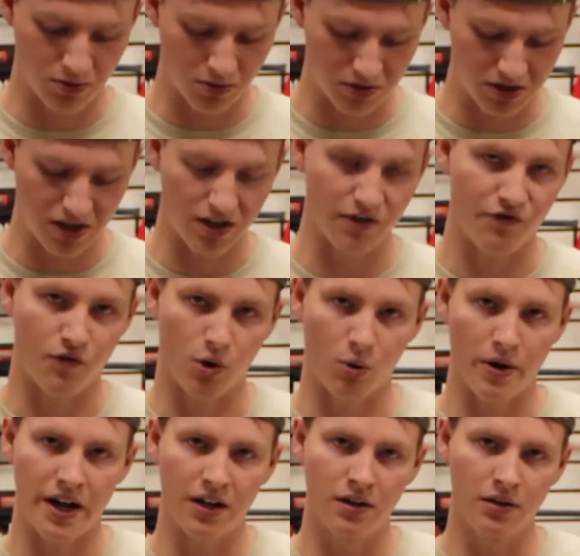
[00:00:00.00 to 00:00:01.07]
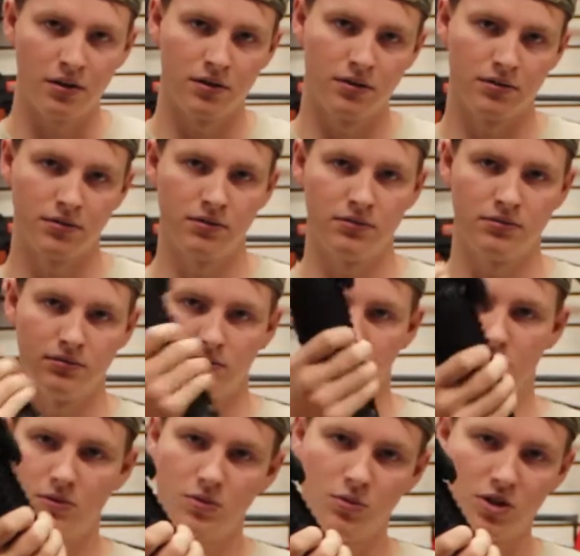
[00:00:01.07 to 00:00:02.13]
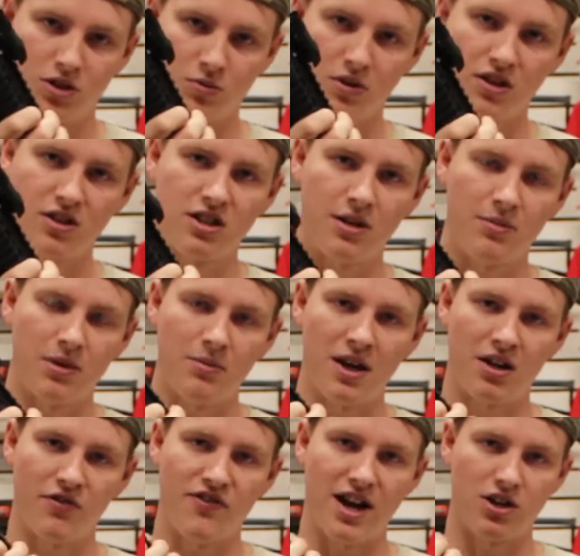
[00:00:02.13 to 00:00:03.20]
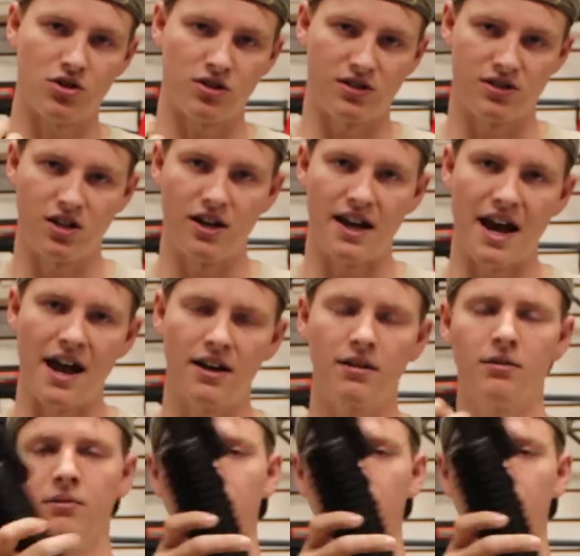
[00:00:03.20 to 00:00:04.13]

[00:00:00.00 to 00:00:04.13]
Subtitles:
one was done in Fort Wayne, which is where the Tippmann manufacturing is done at.